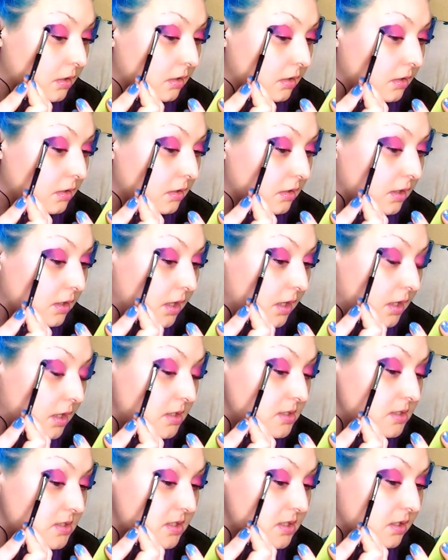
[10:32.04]
The key to
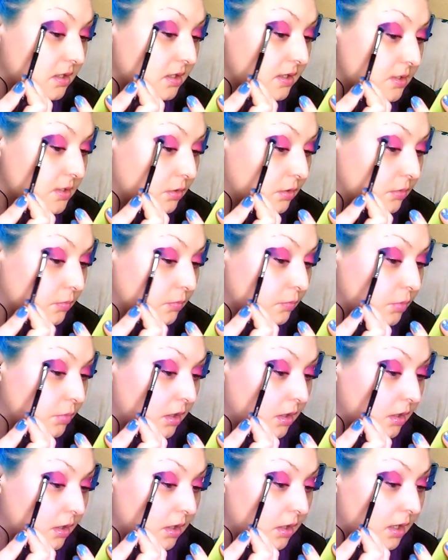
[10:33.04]
nice ombre
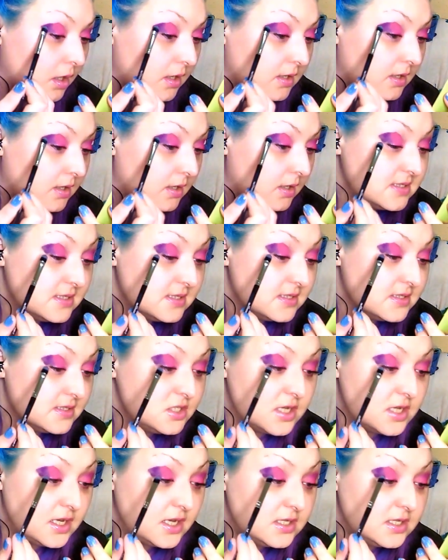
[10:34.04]
colours is
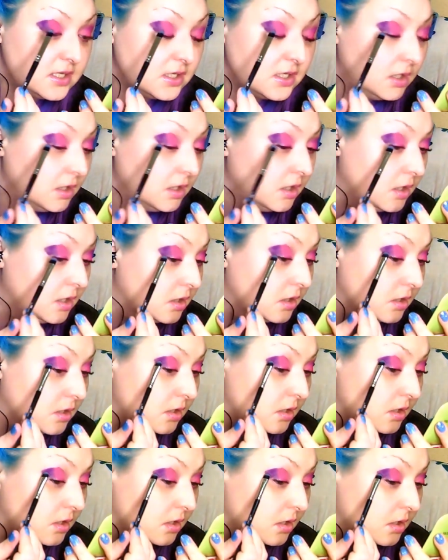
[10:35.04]
shading
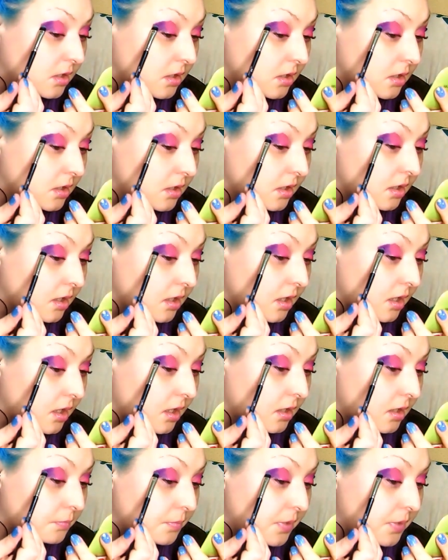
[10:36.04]
and
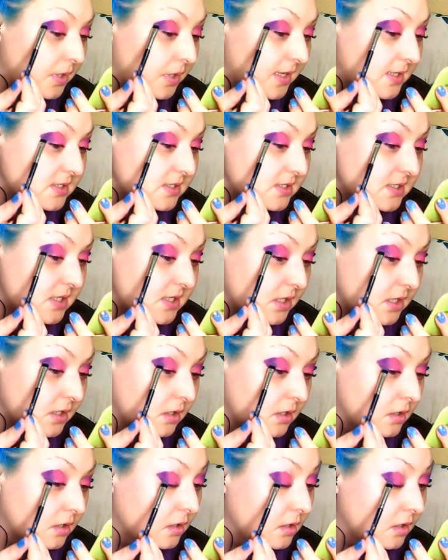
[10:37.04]
blending,
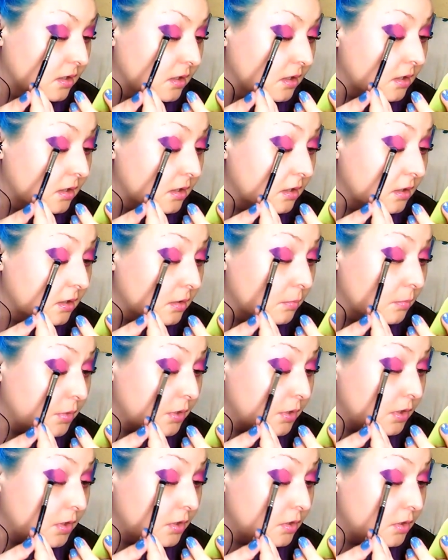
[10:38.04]
but you
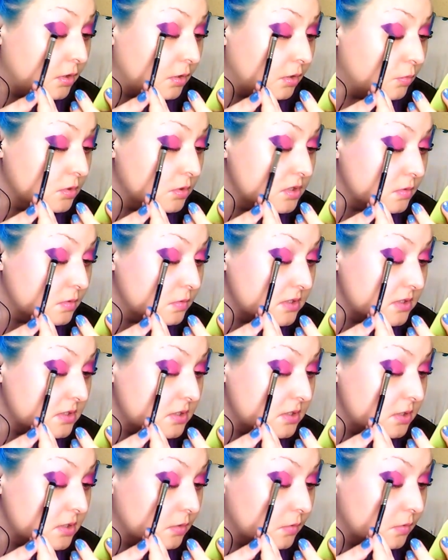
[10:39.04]
don't want to do it too
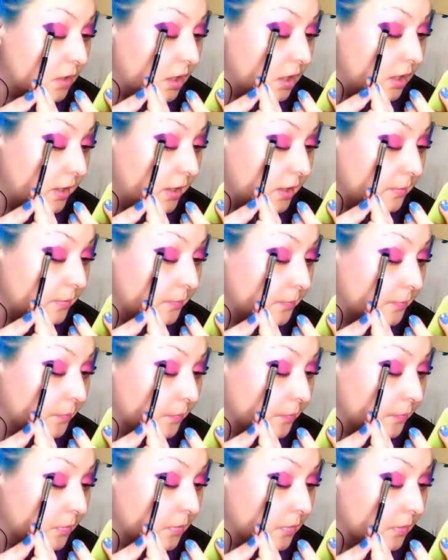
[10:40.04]
early.
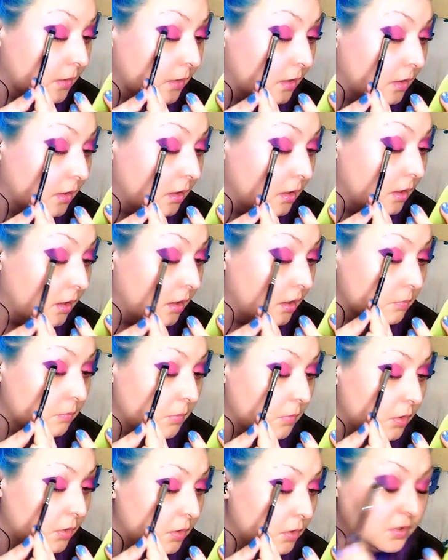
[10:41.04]
At the
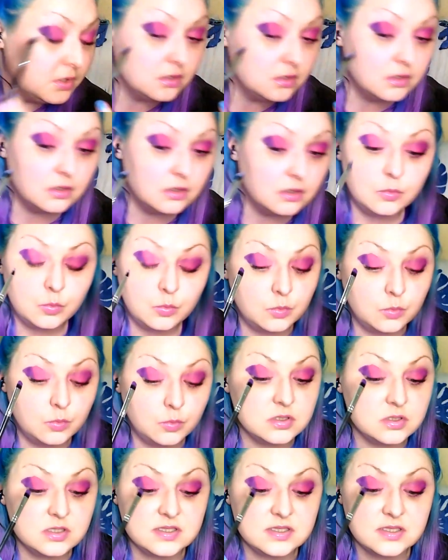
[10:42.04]
moment we want
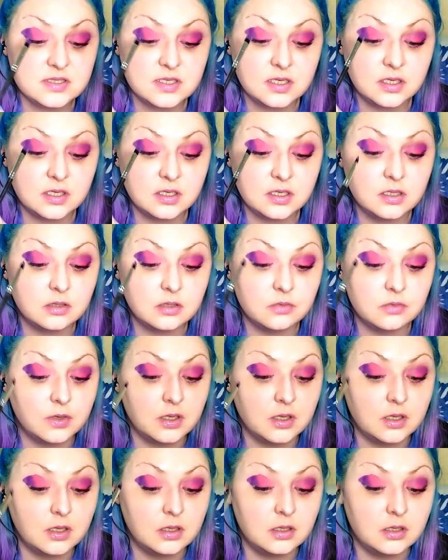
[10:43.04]
to see 3
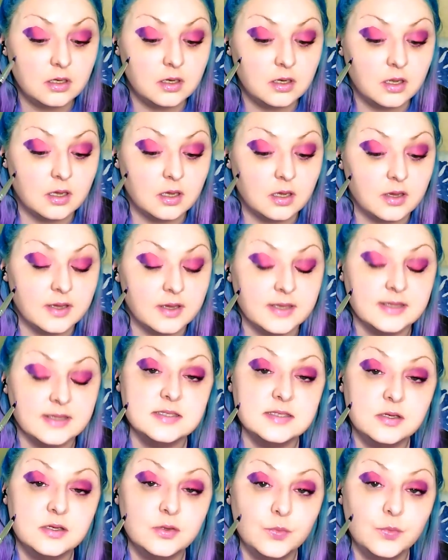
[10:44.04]
lines
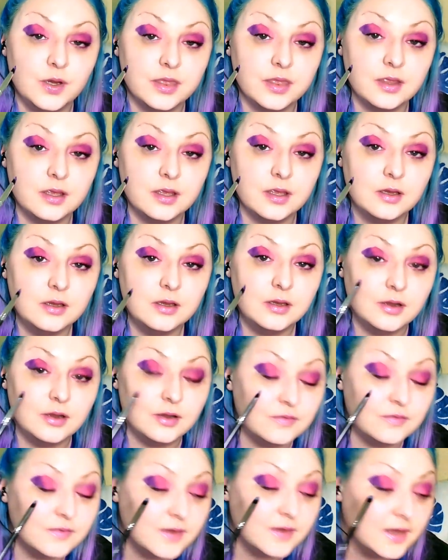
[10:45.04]
worth of
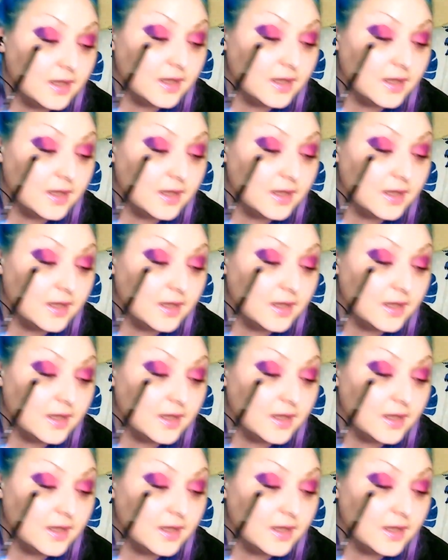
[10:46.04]
colour.